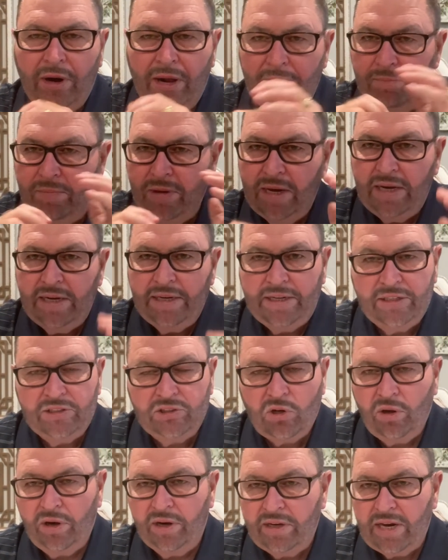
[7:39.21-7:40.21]
I'm
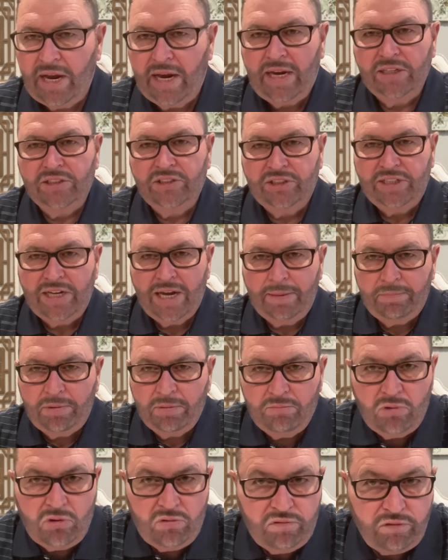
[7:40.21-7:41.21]
just going to take a step
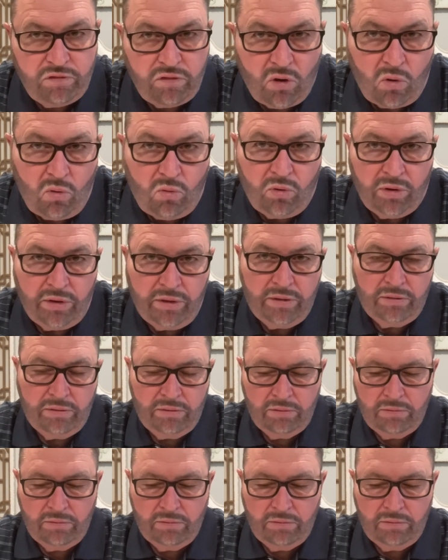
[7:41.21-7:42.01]
and move forward.